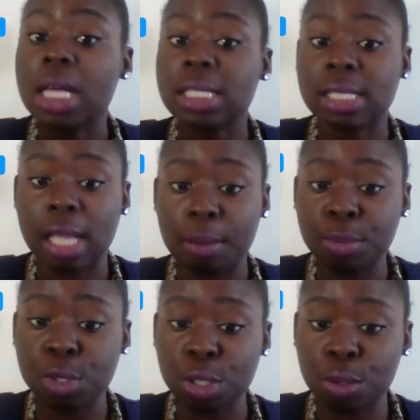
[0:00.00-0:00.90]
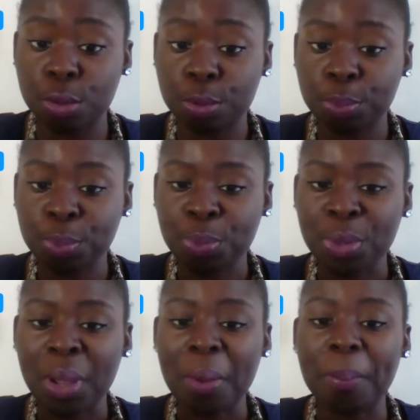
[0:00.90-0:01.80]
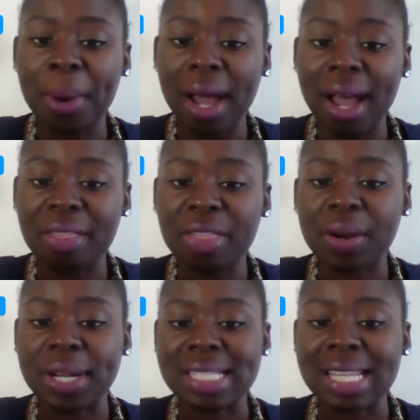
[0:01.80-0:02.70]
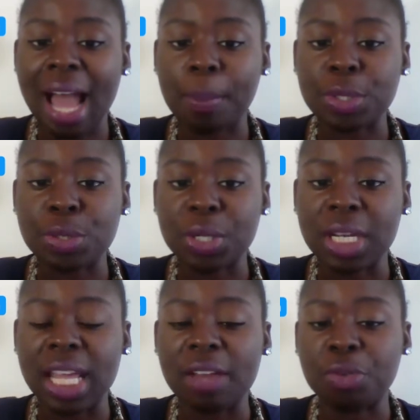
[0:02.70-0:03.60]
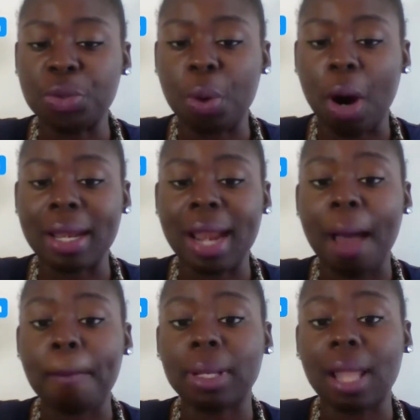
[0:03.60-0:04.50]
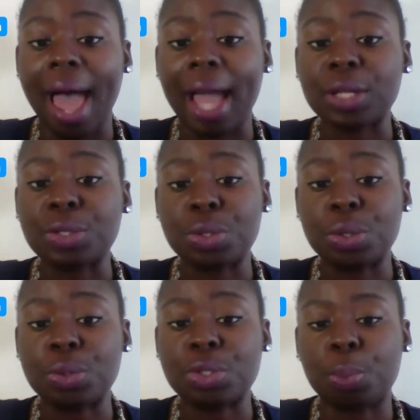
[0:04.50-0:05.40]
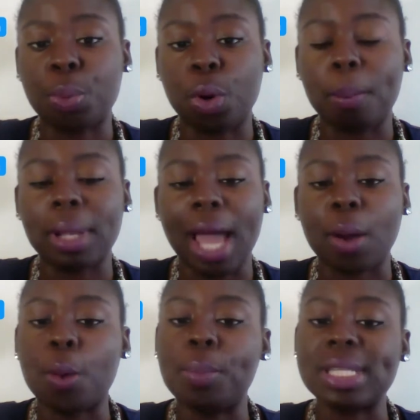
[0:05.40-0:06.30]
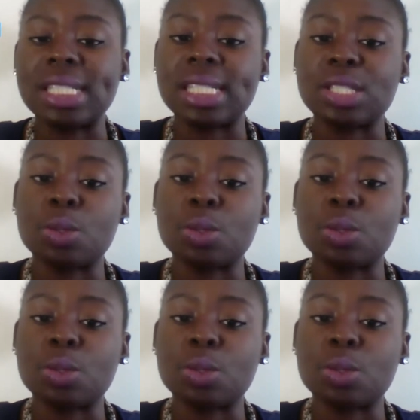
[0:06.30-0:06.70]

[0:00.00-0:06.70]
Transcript: Some do, but there is an opportunity if you are not Black to support Black-owned businesses.